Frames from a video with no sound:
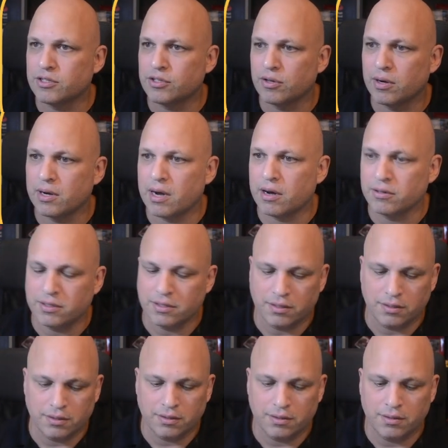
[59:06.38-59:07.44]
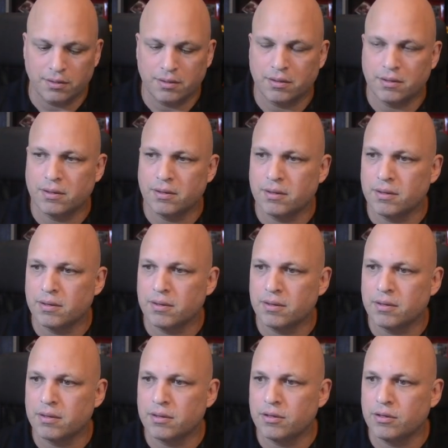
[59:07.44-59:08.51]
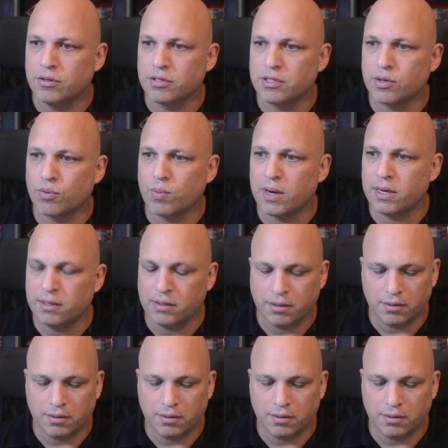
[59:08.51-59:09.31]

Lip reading: log out. User 1.